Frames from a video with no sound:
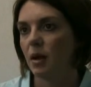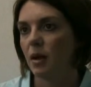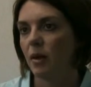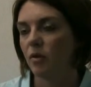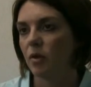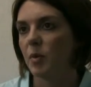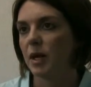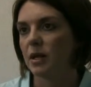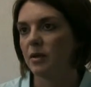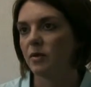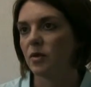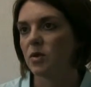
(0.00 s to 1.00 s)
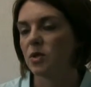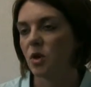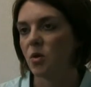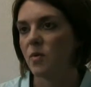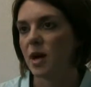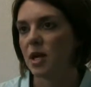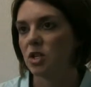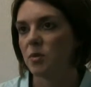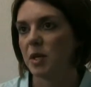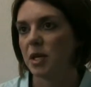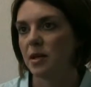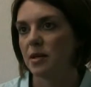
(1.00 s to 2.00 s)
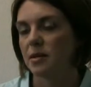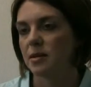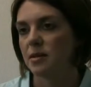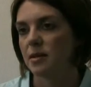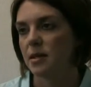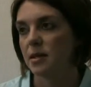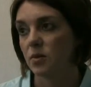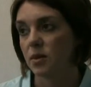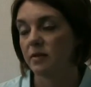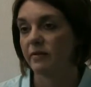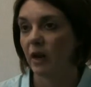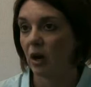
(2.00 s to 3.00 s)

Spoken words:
everybody for so much because this was